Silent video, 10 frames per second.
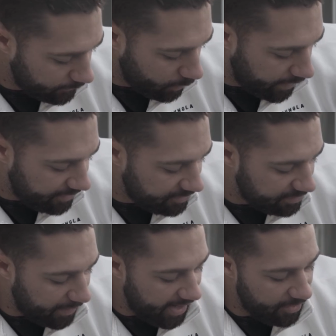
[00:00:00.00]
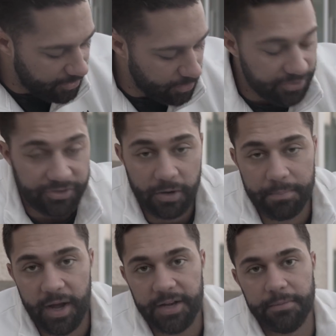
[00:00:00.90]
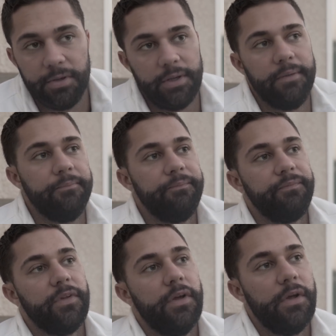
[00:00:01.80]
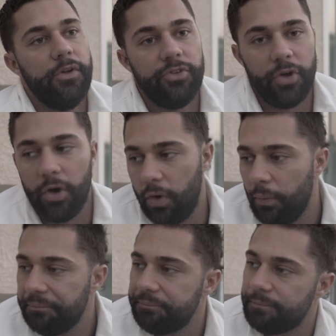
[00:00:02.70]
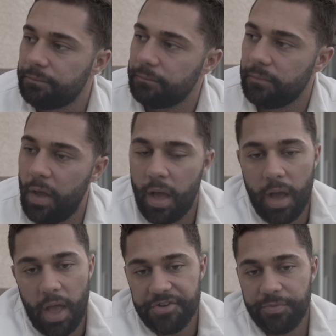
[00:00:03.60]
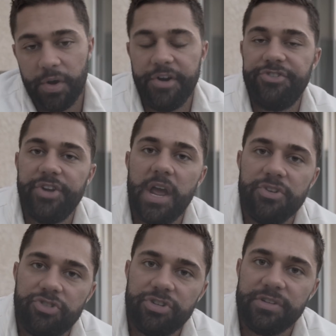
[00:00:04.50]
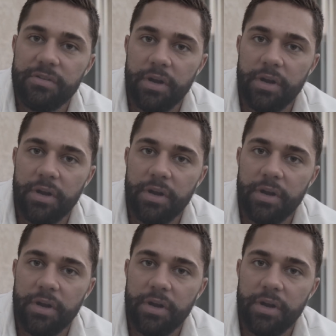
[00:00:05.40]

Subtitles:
What inspired you to start bodybuilding? So, I just wanted to change.